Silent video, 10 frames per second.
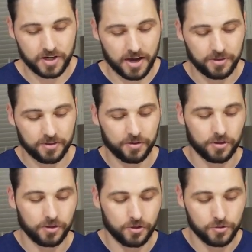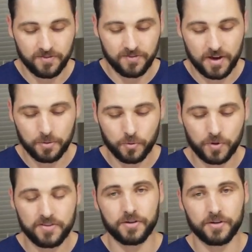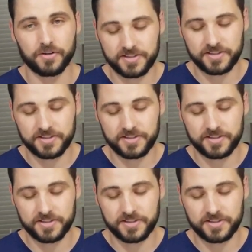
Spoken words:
I think they're going to lose the Vaporweave and they're going to